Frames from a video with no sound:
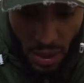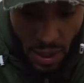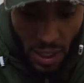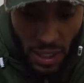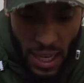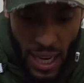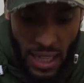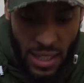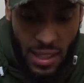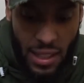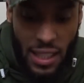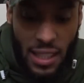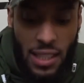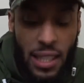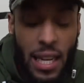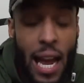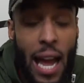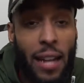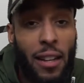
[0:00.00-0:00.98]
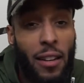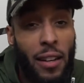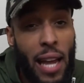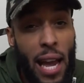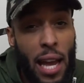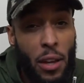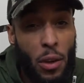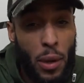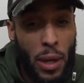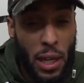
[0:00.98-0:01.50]
next digit after
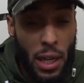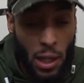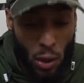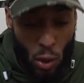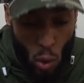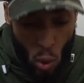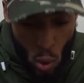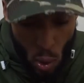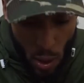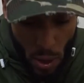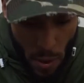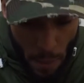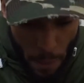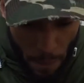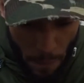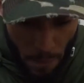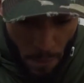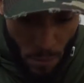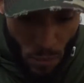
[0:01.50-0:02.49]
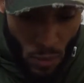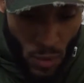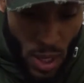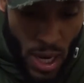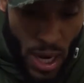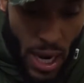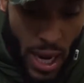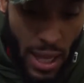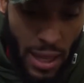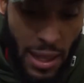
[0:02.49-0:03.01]
that you can ignore,
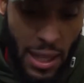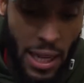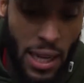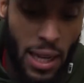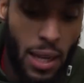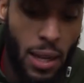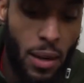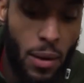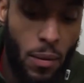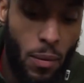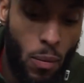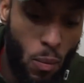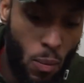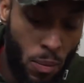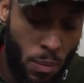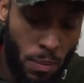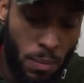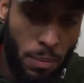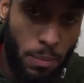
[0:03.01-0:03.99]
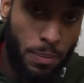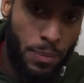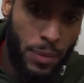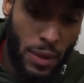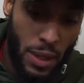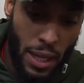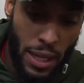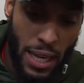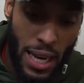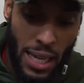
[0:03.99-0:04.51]
and then
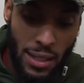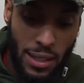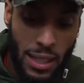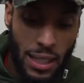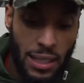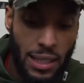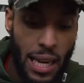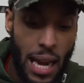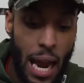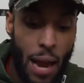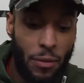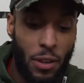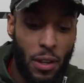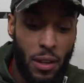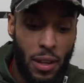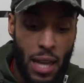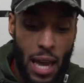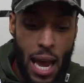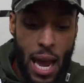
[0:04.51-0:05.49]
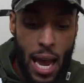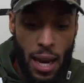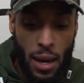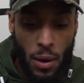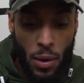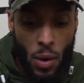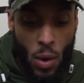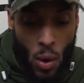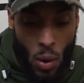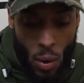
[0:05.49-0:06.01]
the next digit after
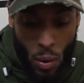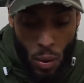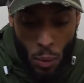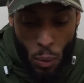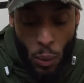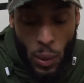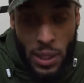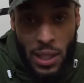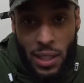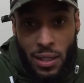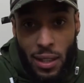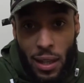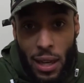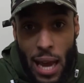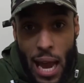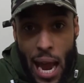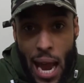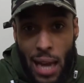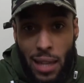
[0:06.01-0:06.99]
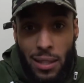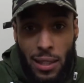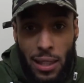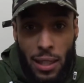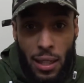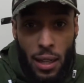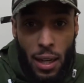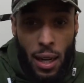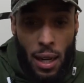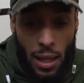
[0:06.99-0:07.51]
that, which is
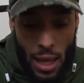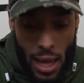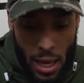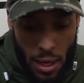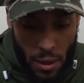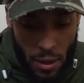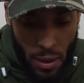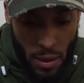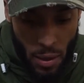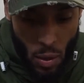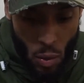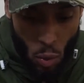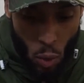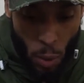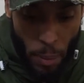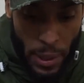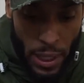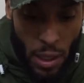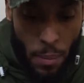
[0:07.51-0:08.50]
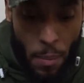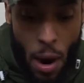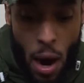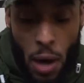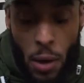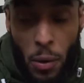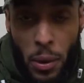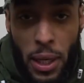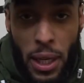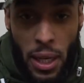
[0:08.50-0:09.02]
actually a letter, will be a
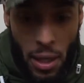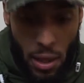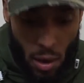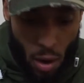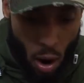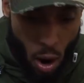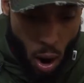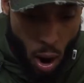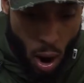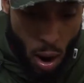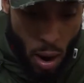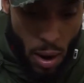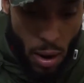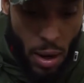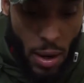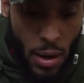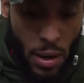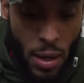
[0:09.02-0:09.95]
model year. R